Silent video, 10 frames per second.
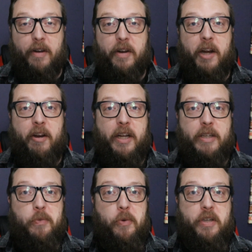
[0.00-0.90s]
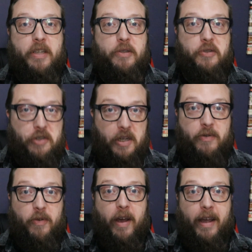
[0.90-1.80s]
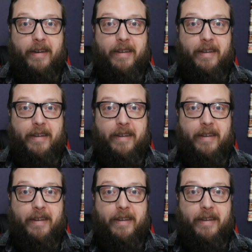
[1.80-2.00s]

Your hearing is working just fine.